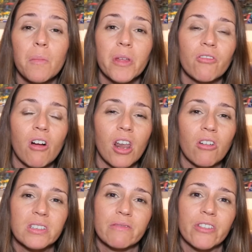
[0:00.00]
but there are
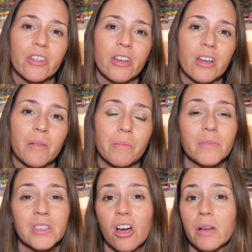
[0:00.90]
lots of other
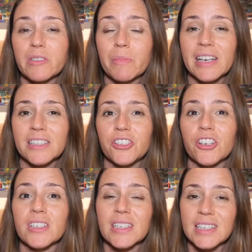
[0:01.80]
types of places you
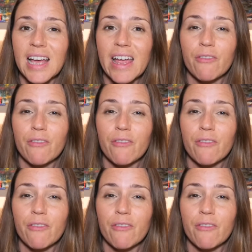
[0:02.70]
can stay.